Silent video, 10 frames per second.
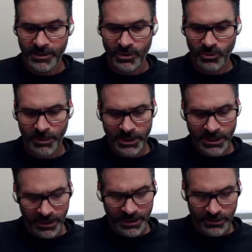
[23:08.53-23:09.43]
So people
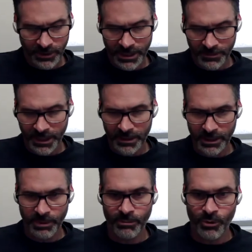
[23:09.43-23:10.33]
started doing something a
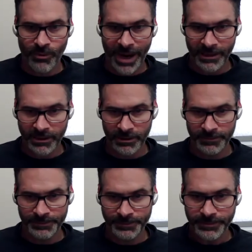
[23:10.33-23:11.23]
little bit more
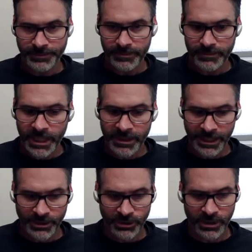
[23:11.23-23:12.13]
radical.
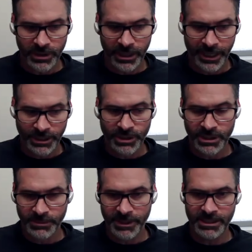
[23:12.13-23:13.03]
They took
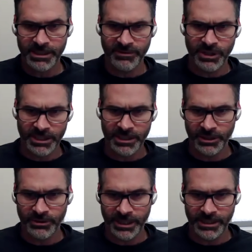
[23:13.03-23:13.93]
Asian species of
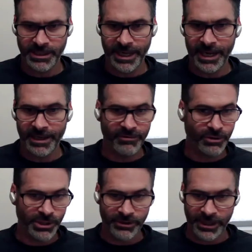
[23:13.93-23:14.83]
chestnut trees that had
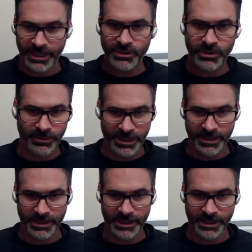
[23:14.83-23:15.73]
evolutionary history with the
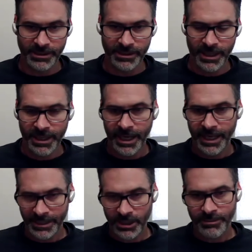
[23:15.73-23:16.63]
disease.
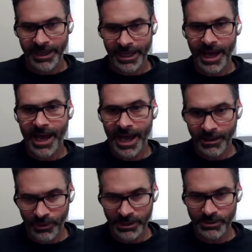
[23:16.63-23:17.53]
And they mm. started making
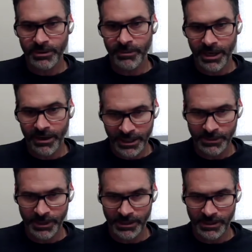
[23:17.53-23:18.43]
hybrids with American
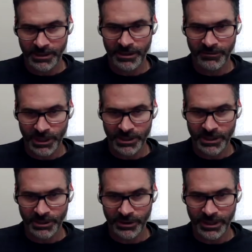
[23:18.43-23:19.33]
species of
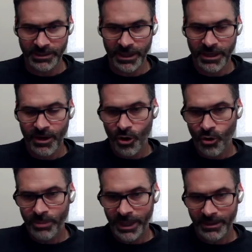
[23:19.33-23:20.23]
chestnut trees,
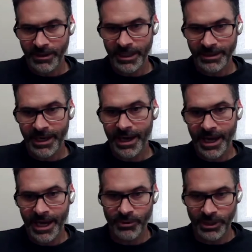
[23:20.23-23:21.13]
hoping that the
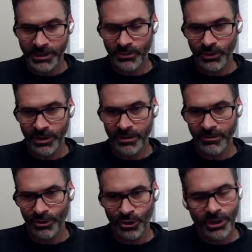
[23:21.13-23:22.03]
hybrids would
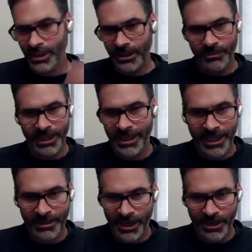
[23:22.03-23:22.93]
look a little bit
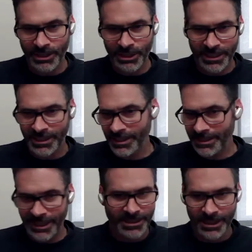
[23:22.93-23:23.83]
like an American
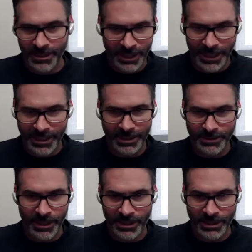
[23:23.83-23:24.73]
chestnut, taste a little bit like an
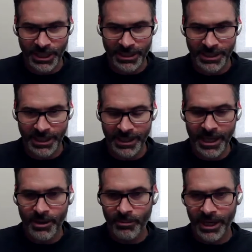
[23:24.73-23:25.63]
American chestnut,
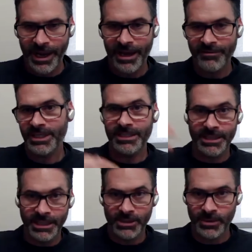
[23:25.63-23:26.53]
but have the
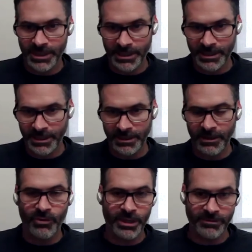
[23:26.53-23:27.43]
disease resistant
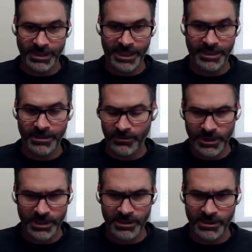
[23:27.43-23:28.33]
of one of these
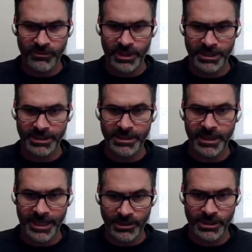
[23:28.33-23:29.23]
resistance of one of these
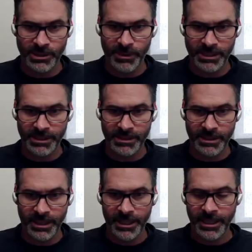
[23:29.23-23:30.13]
Asian
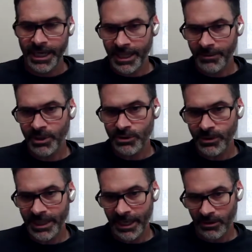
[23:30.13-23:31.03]
species. And they've been
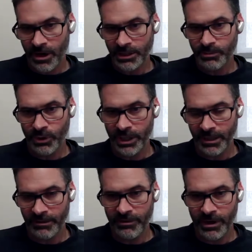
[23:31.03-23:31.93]
doing that
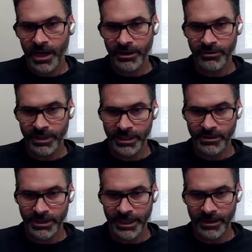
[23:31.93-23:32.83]
crossbreeding for 100
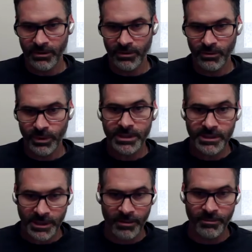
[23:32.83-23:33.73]
years now with
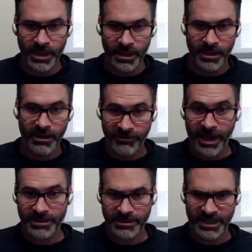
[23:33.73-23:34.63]
some
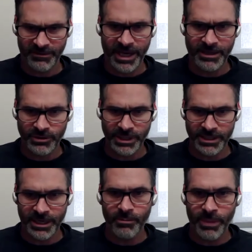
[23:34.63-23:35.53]
effect. They've got
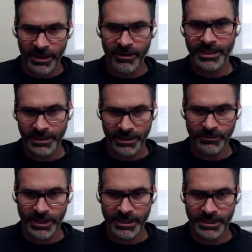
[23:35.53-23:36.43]
trees that are better at dealing
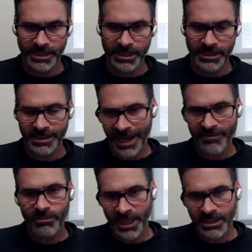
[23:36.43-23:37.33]
with the disease and
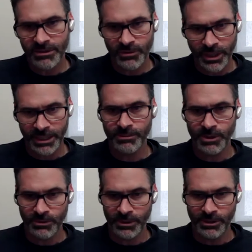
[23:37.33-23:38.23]
have a mix of traits
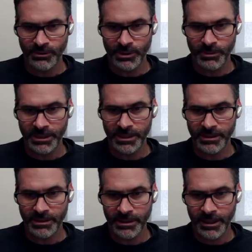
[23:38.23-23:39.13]
between the two
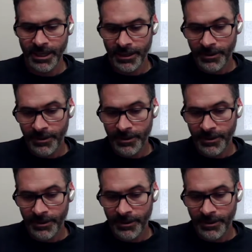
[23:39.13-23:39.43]
species.